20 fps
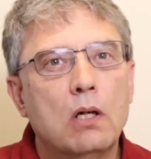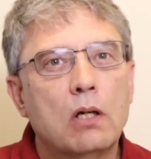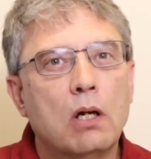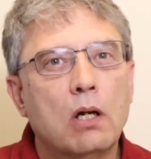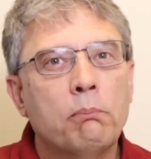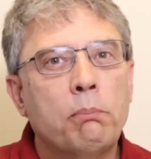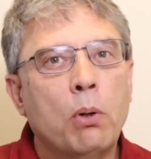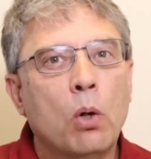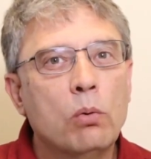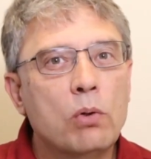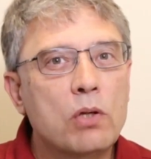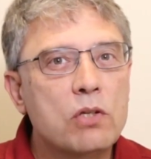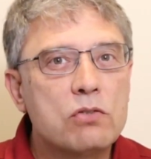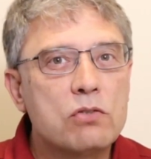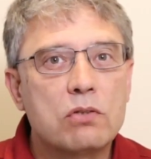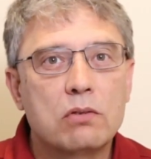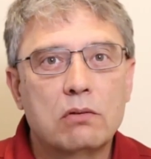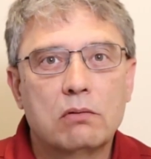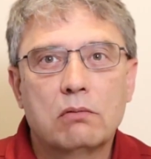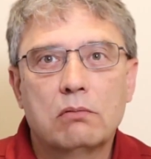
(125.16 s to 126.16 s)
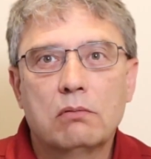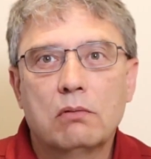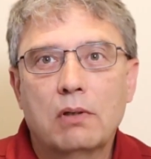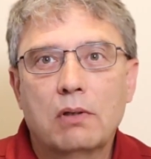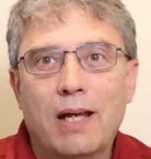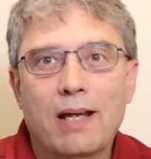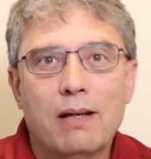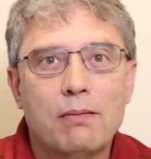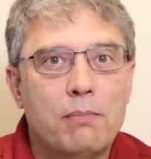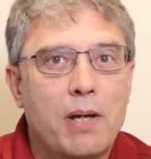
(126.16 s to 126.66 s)
Components
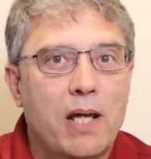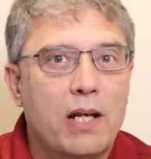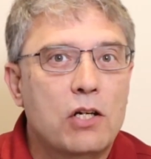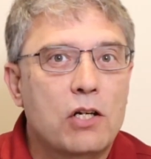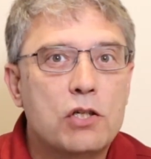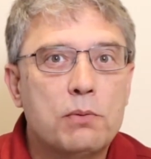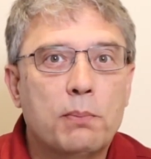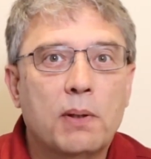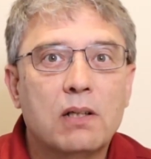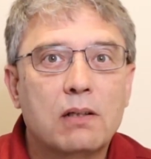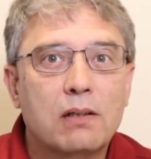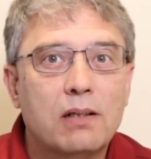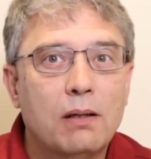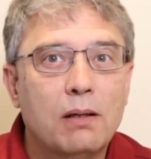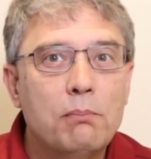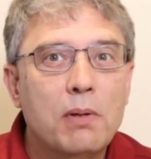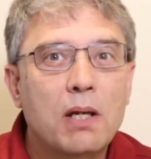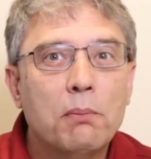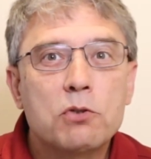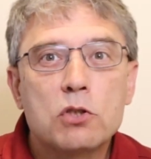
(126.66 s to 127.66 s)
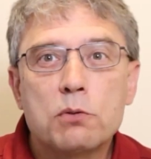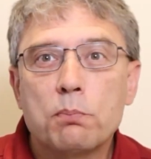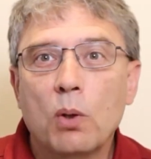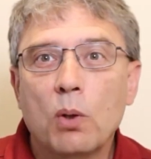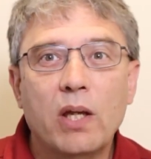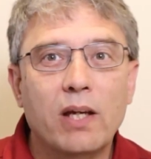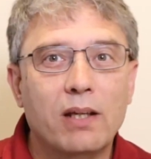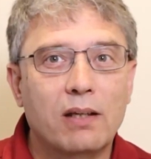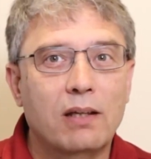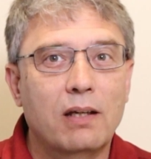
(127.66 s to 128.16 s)
and management can be
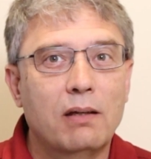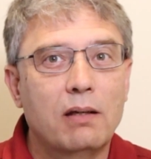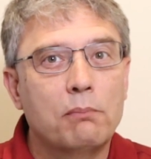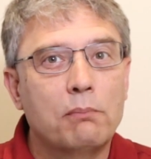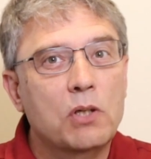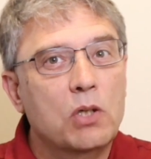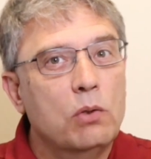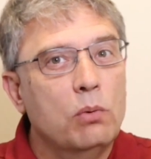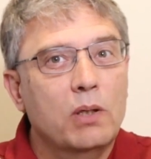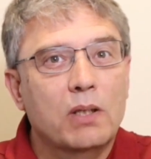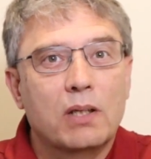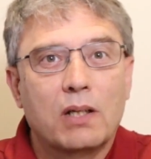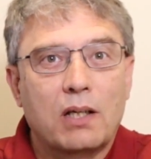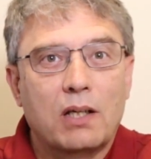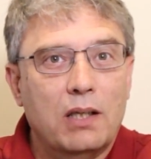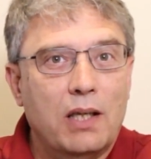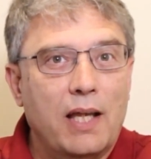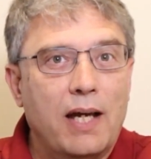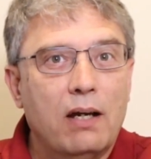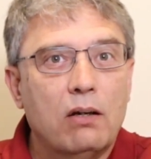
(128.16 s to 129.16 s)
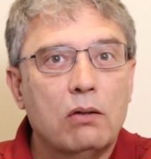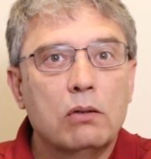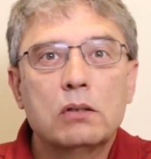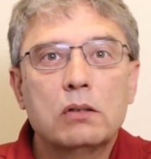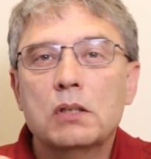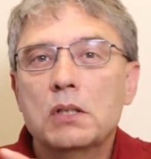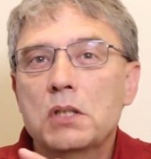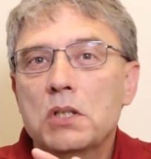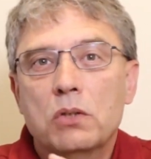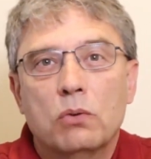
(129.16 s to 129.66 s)
split between the cloud,
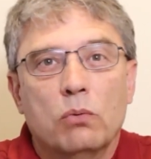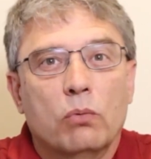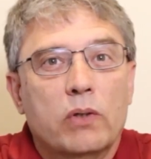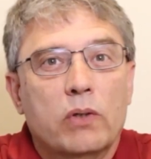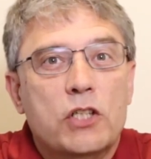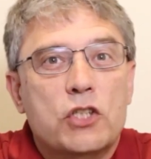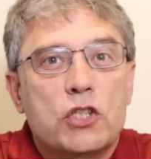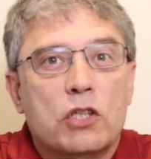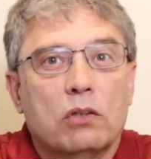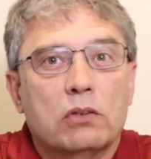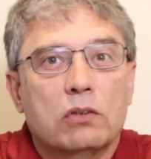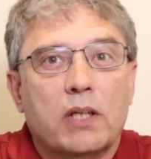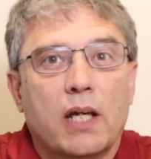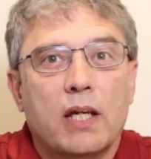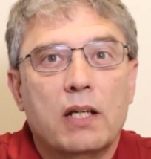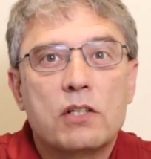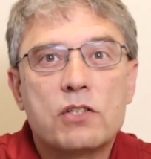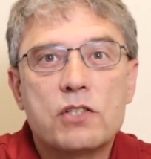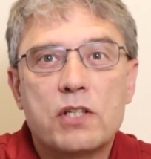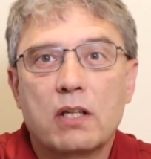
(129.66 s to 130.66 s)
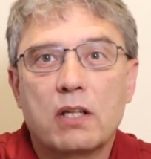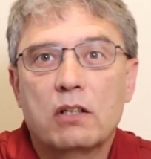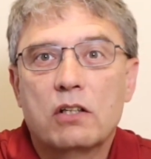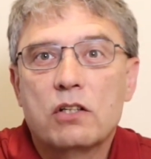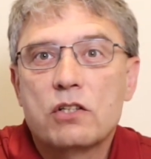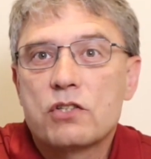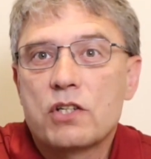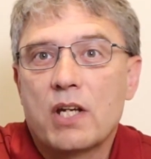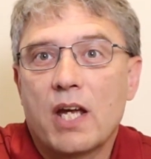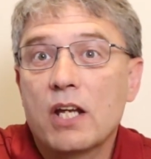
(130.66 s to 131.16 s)
regional data
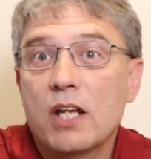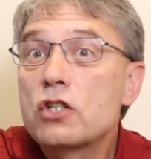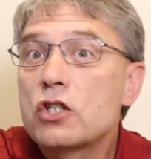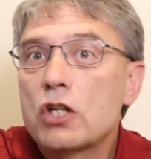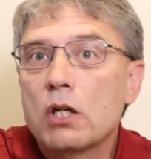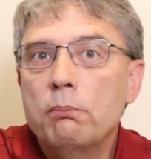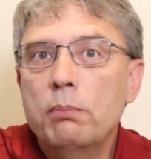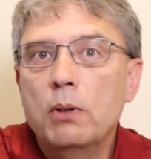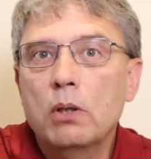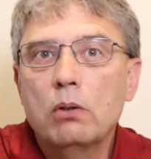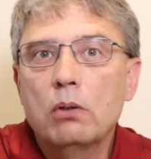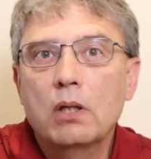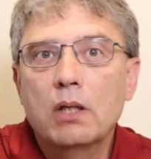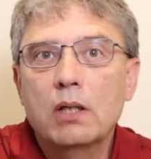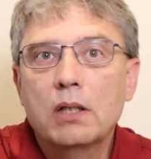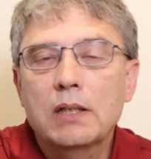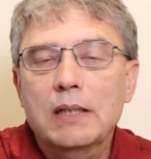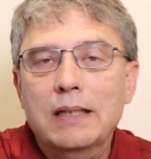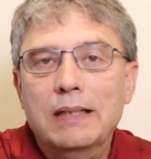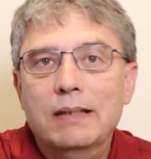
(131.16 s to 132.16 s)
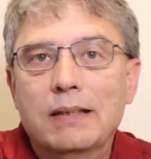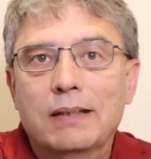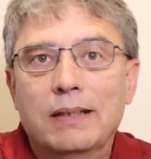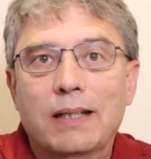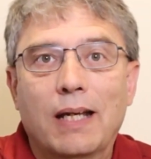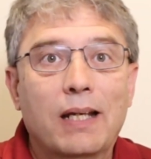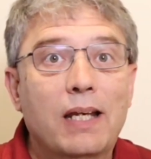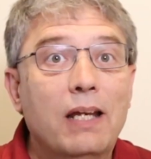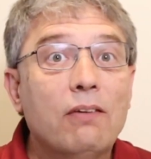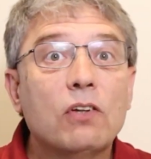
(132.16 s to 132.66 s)
centers, edge computing,
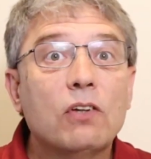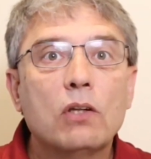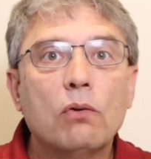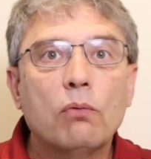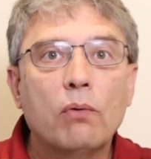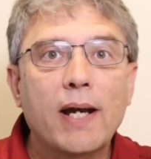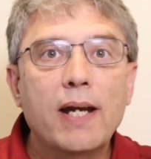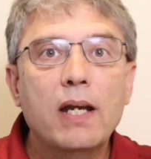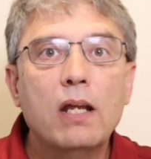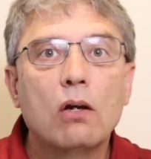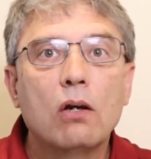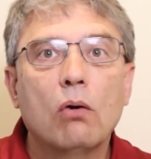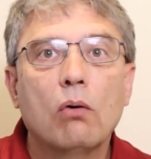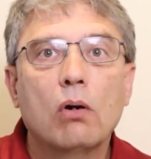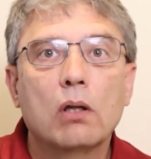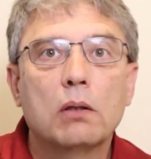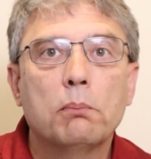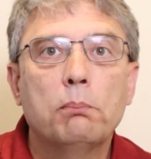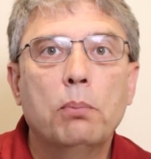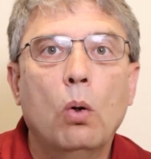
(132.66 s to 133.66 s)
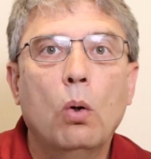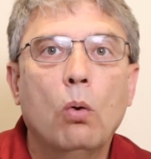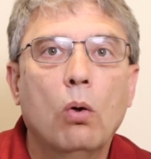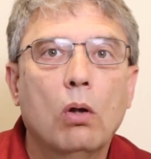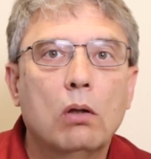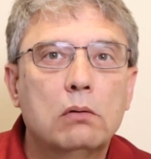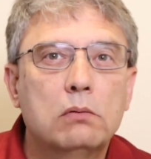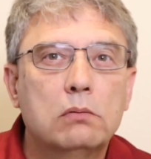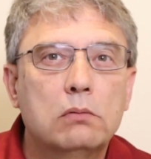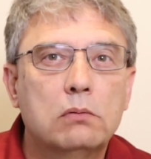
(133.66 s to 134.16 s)
and even the radio on the
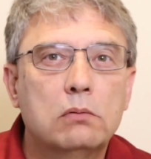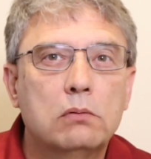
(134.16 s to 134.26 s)
pole.